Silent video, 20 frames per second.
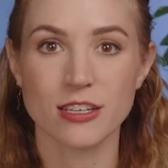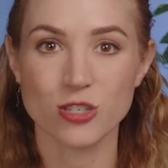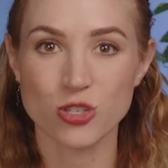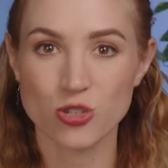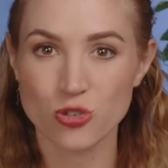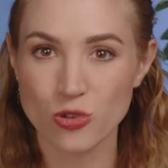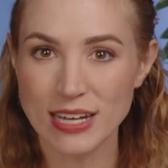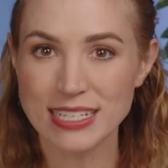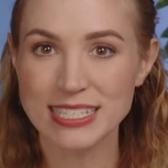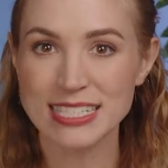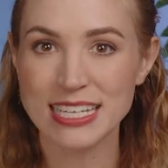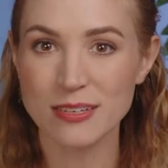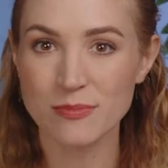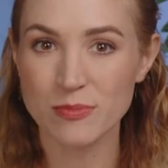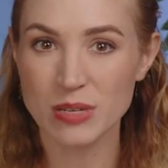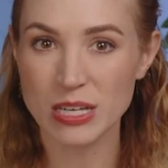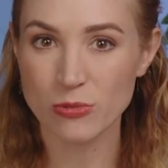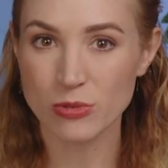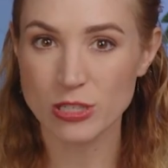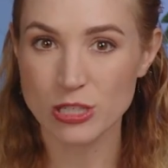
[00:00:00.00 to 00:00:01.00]
Stress can
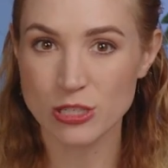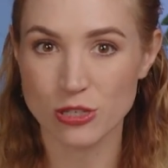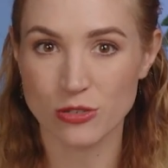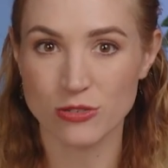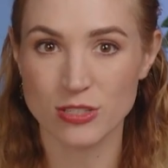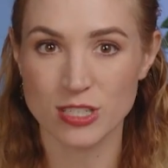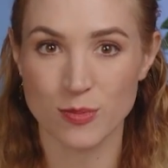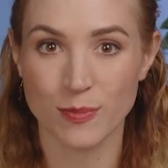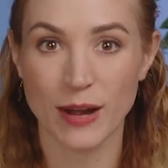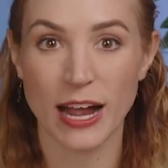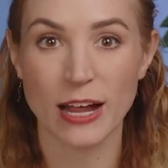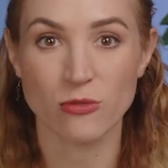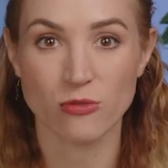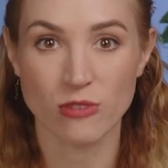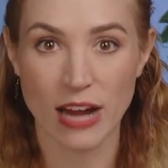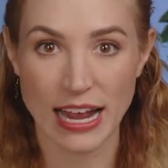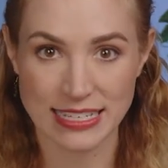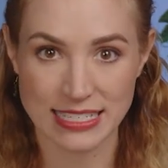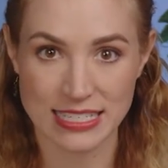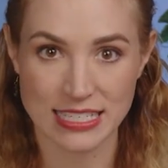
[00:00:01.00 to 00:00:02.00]
be reduced by
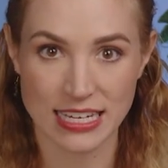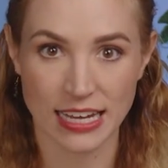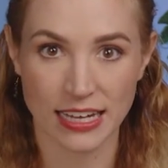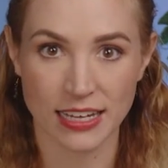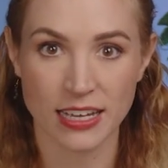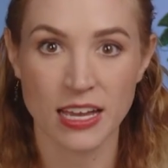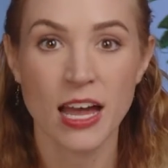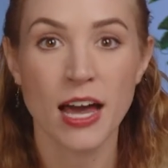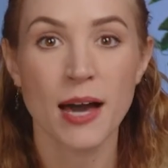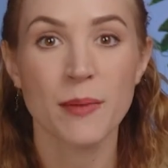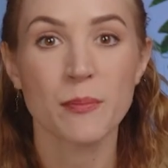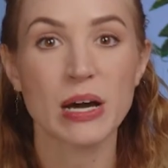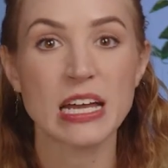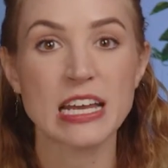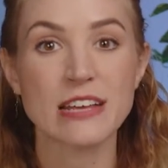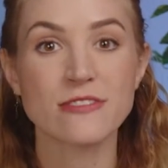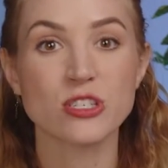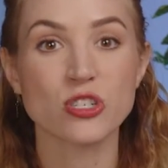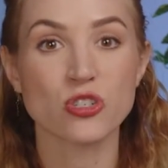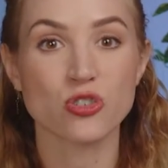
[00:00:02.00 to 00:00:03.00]
resting, but
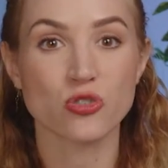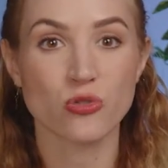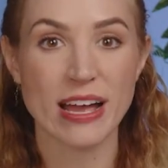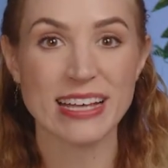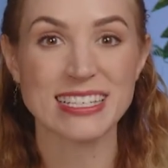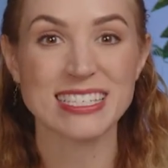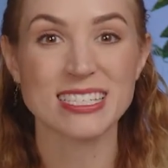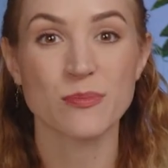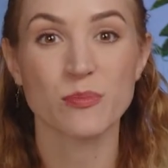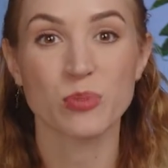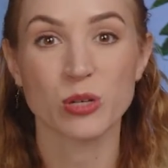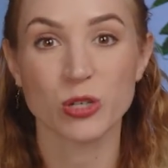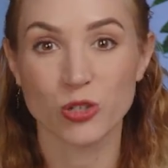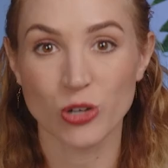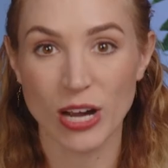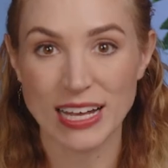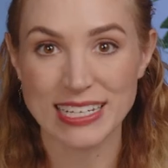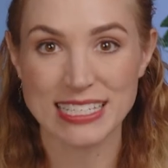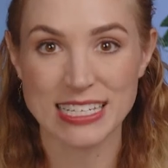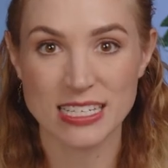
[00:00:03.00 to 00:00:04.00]
if stress
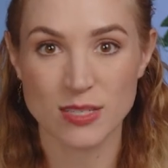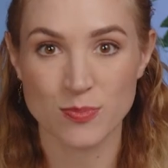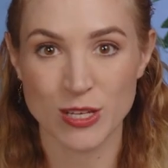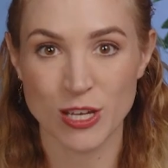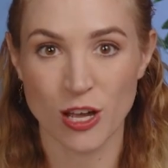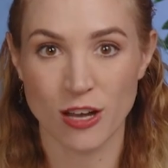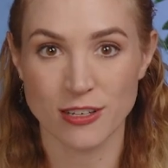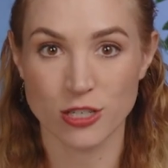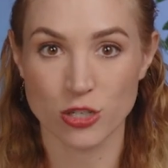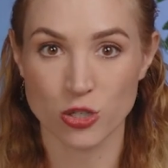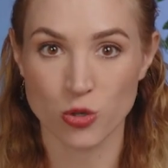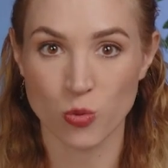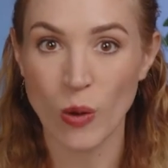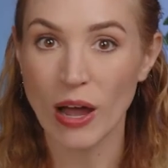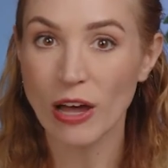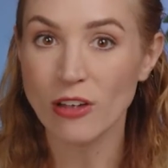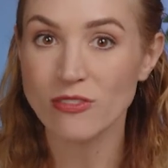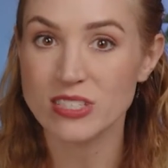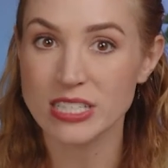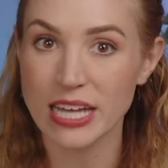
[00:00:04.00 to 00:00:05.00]
progresses beyond a
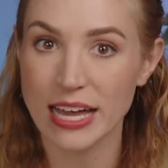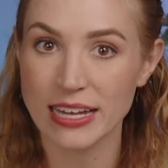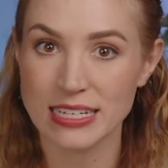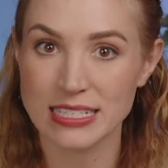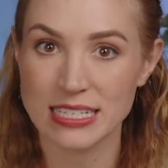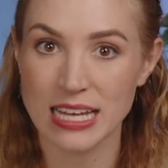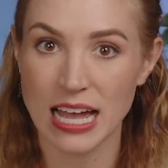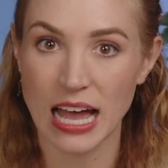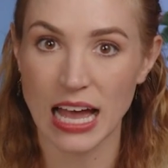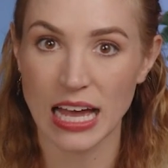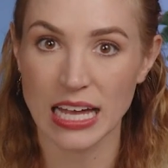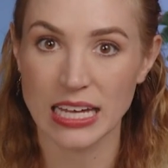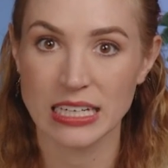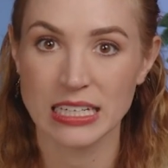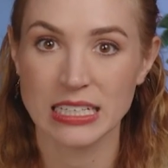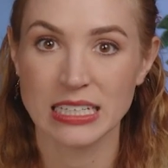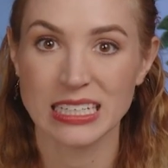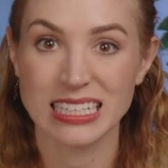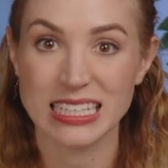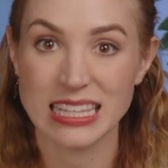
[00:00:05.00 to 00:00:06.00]
12-sided die,
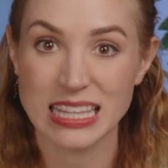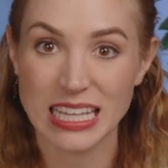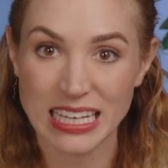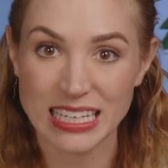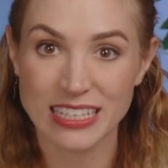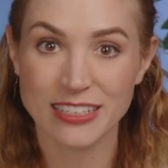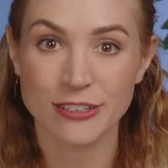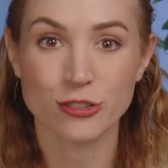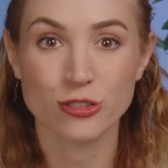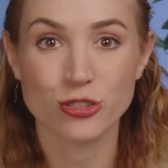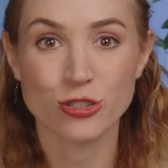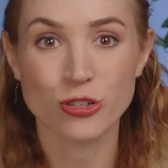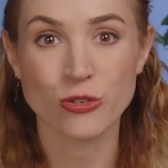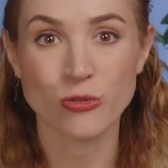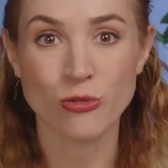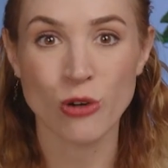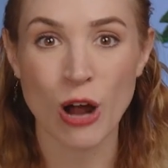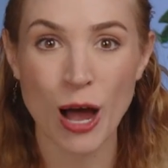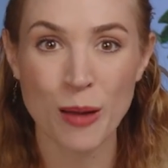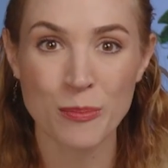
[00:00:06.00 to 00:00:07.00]
then
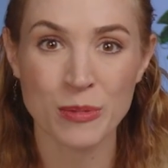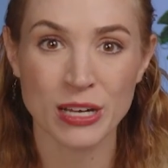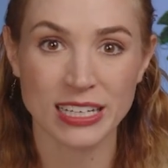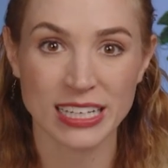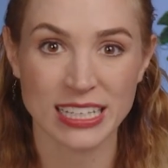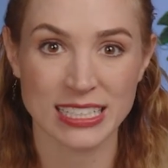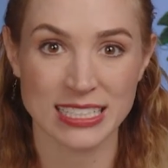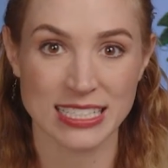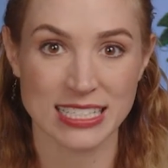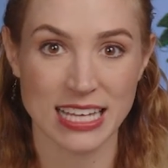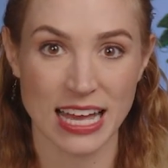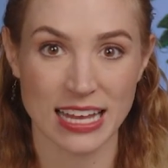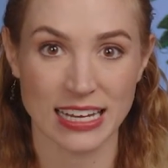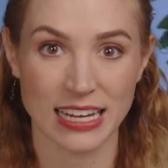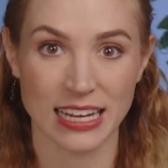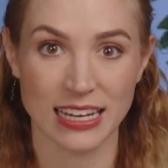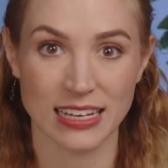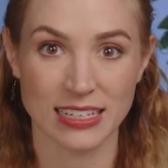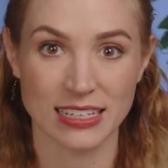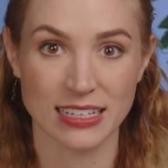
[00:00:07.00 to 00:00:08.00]
trauma can set
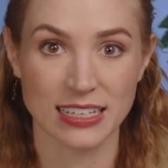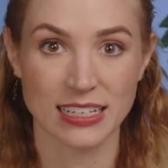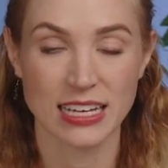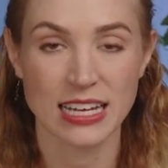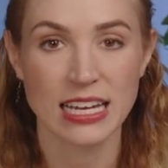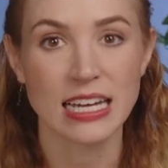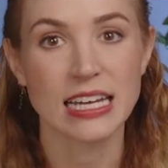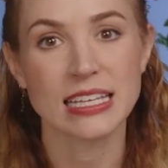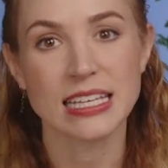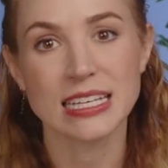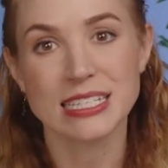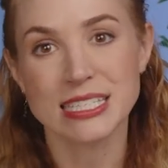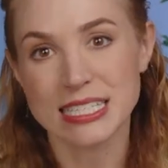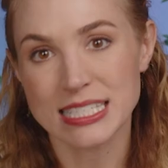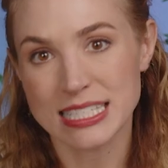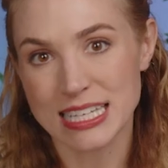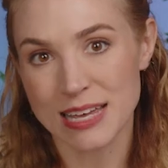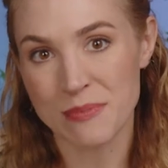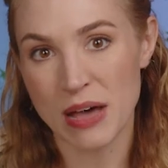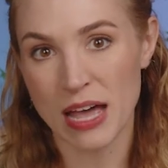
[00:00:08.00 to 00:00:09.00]
in. This
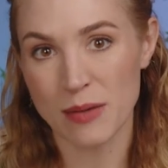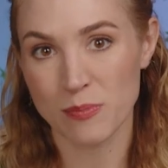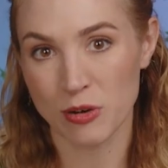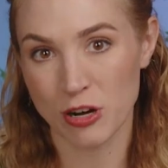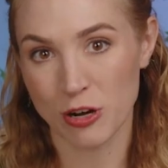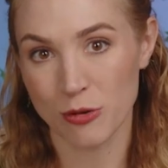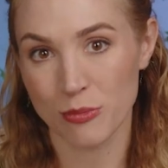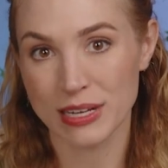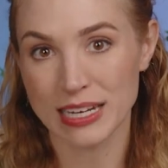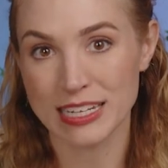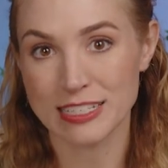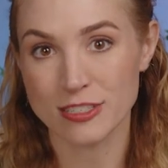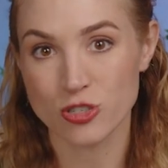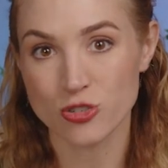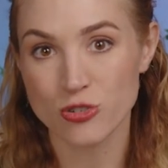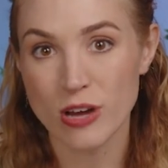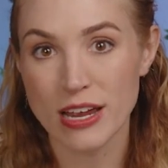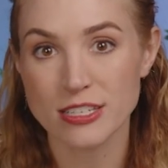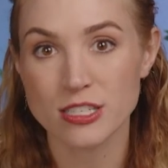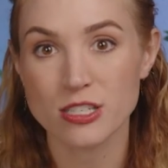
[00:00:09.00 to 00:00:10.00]
semi-permanent
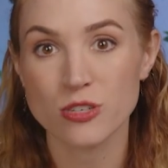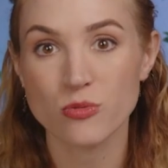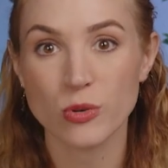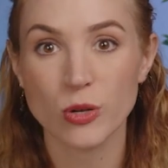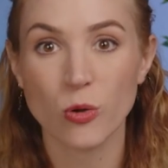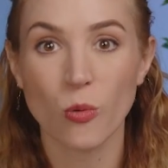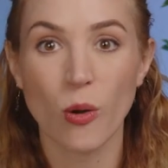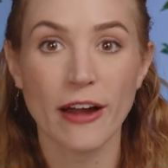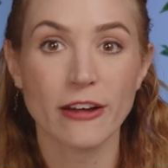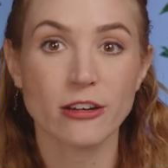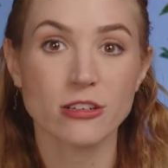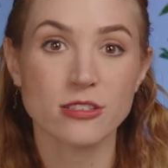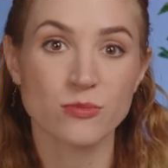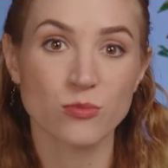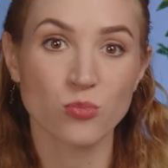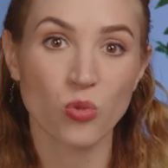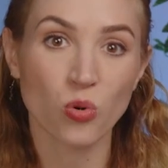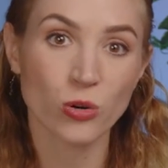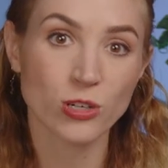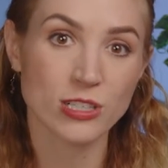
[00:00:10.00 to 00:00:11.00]
stress requires
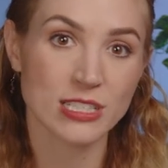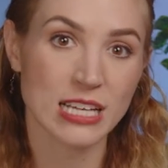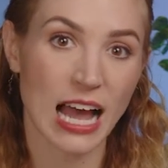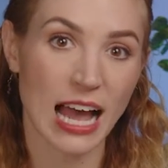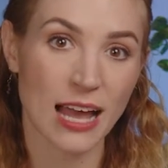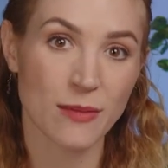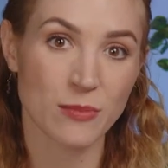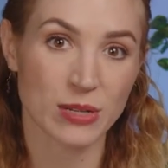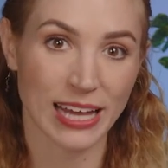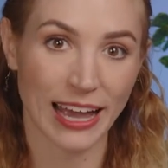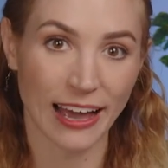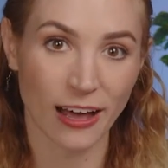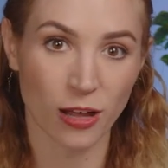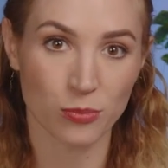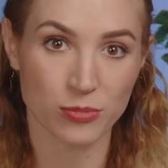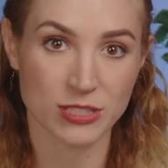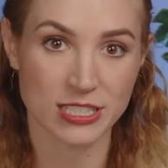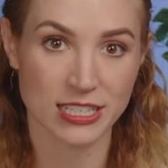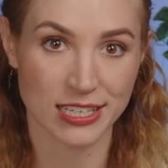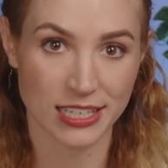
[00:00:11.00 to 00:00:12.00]
more time and
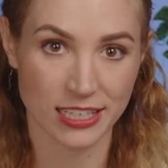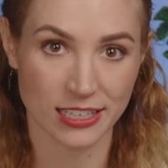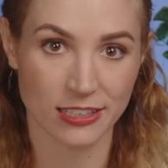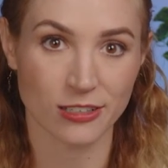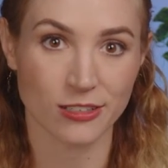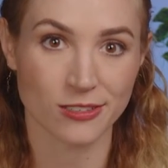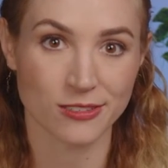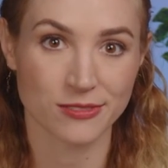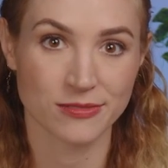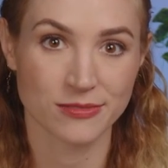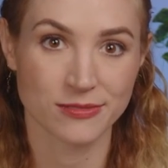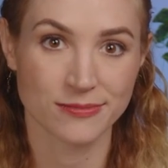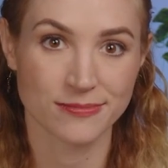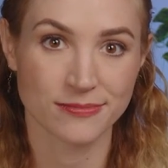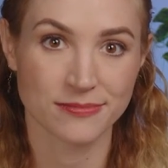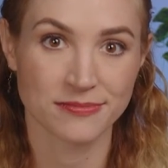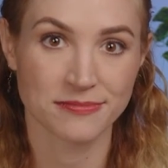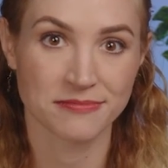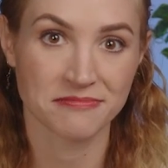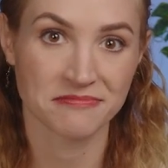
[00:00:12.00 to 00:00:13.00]
help to heal.
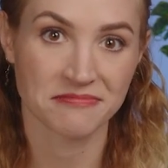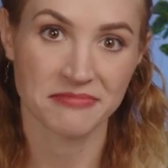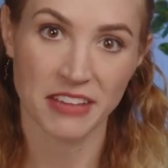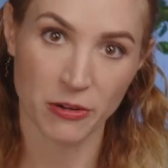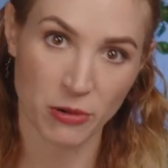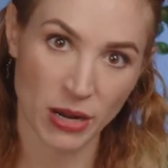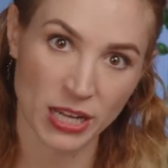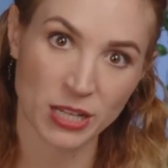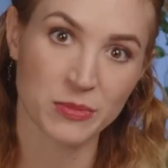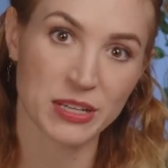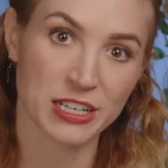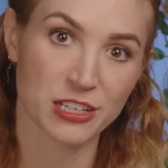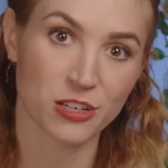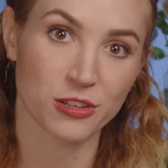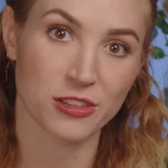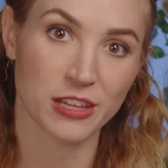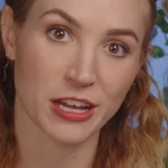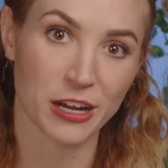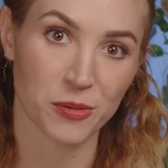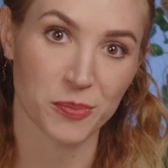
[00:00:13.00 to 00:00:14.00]
I recommend a
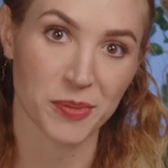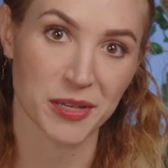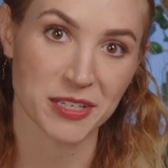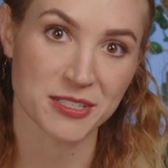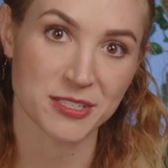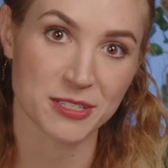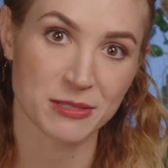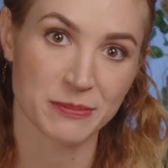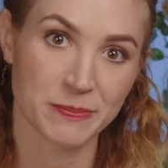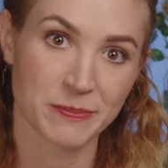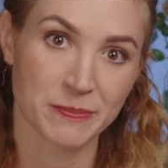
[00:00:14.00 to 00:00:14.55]
good therapist.